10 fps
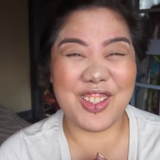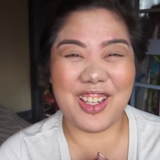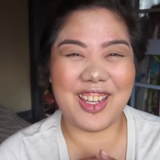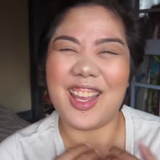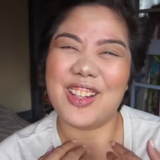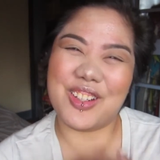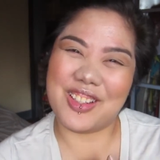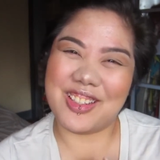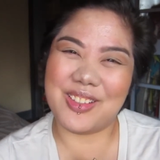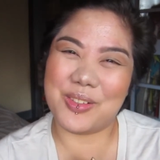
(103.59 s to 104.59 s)
I kind of turned
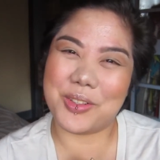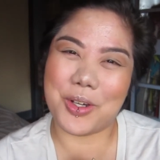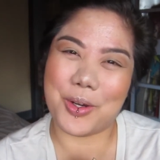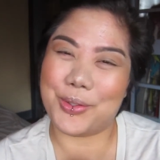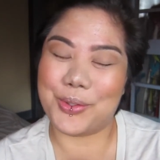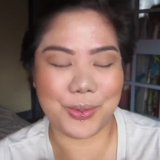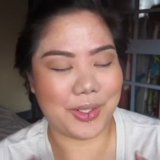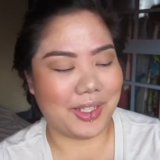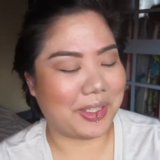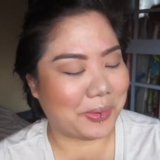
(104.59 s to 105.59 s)
this into a talking
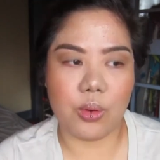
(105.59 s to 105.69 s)
tutorial now,